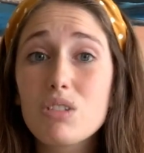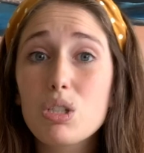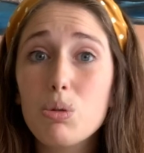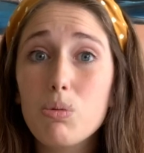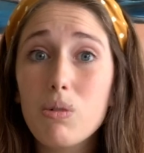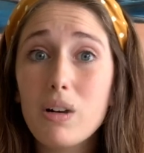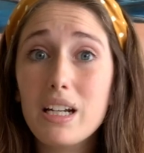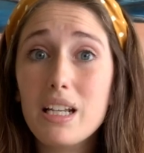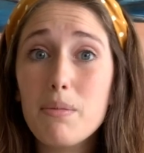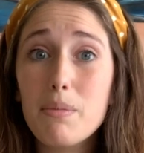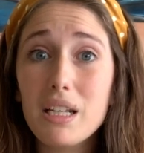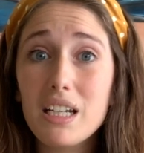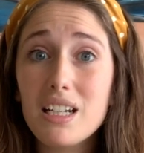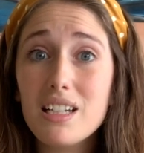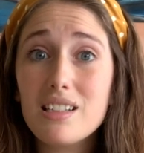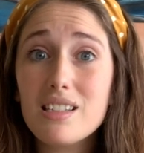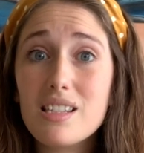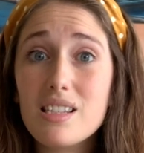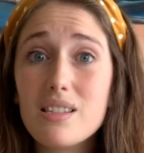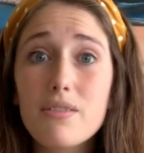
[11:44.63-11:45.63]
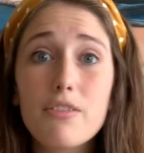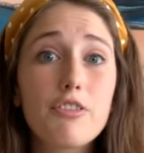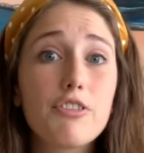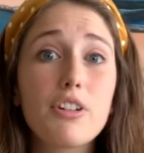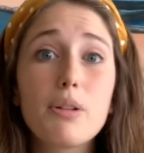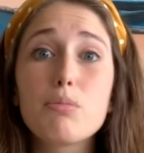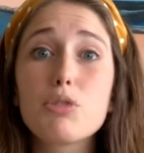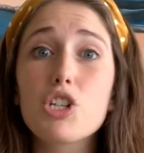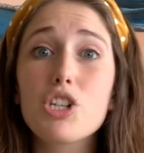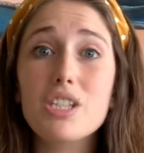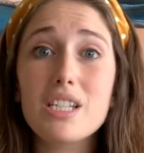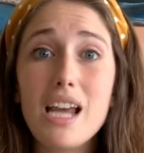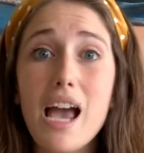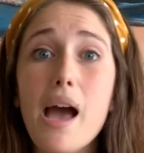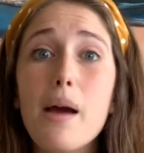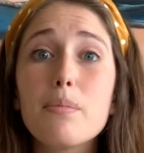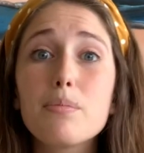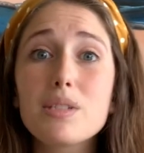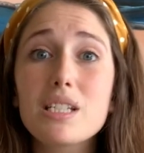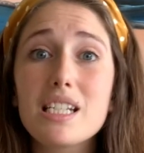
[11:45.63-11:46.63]
20 minutes from just
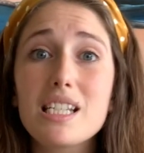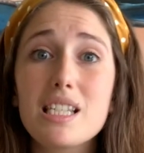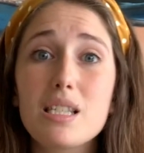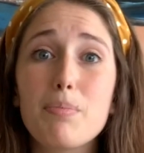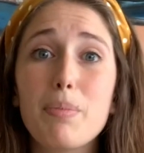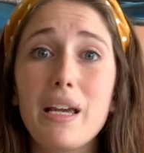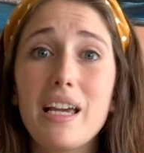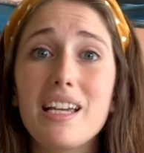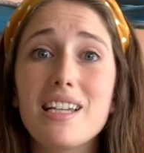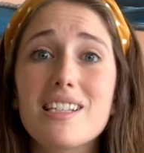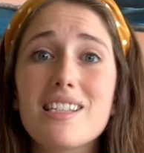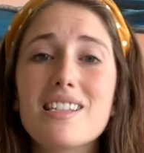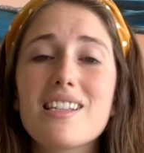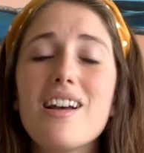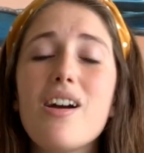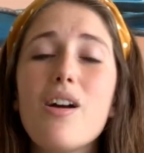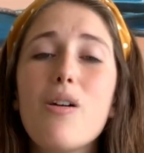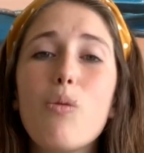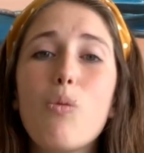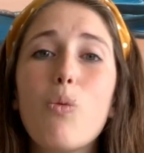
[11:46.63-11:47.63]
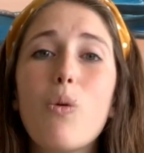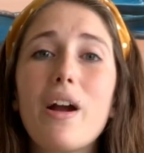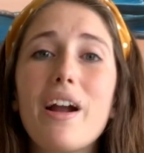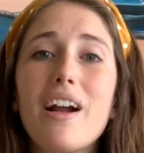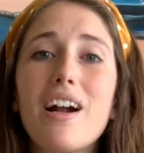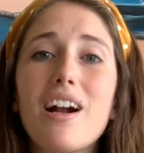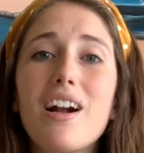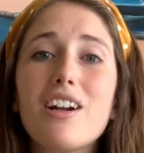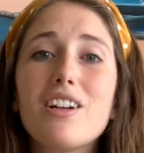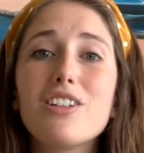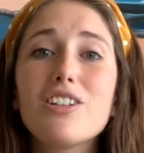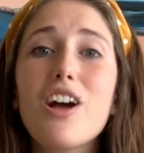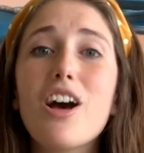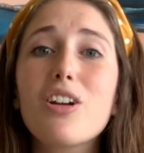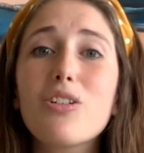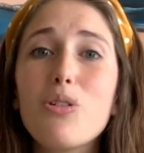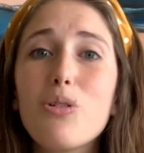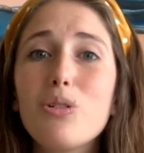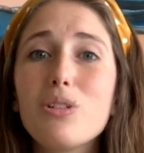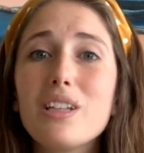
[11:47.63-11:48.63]
empty space where
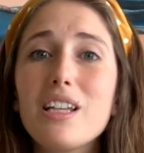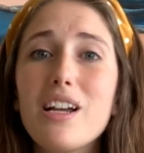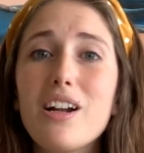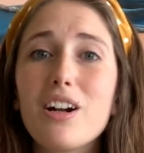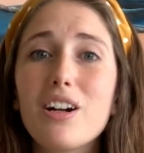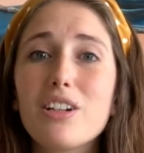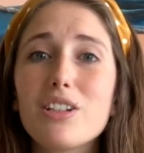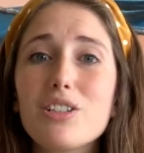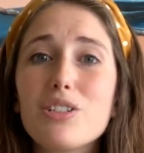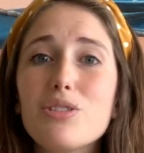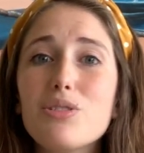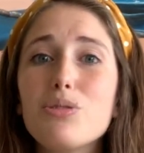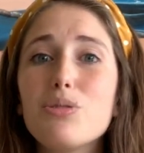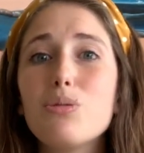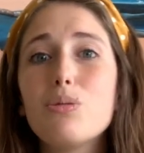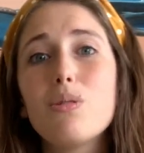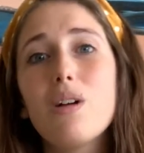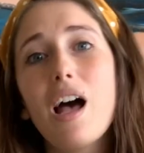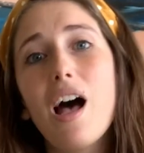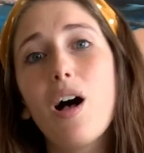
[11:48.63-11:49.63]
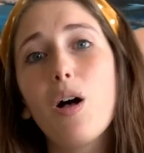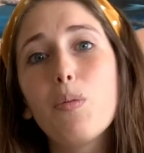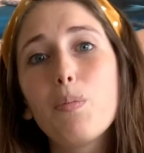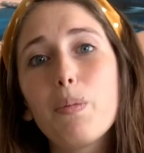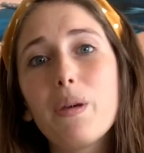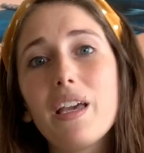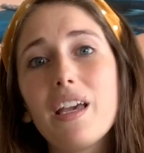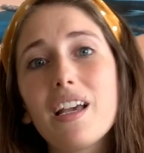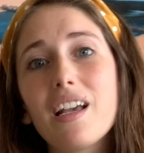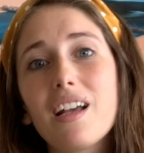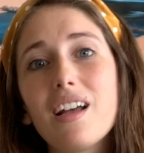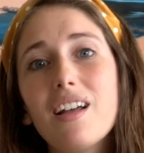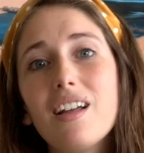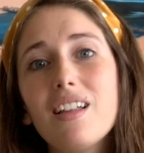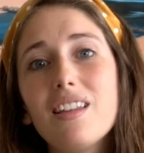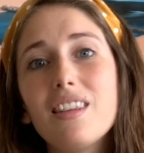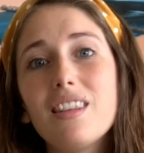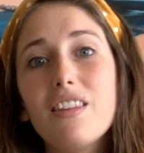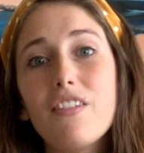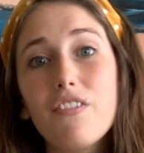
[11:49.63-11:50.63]
not only are you helping
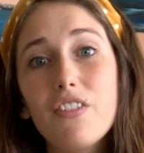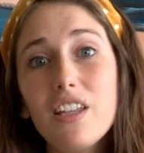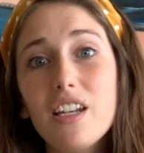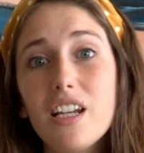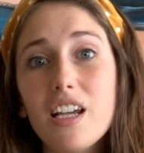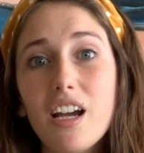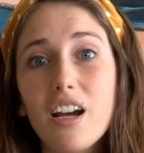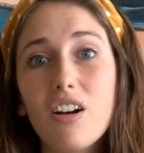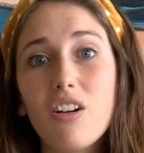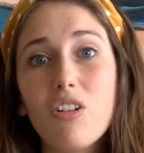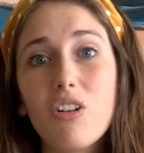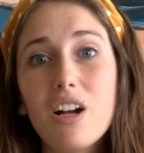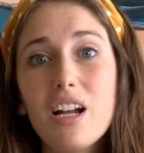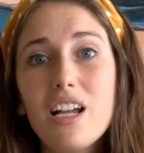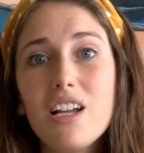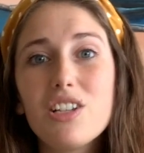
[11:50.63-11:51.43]
the video,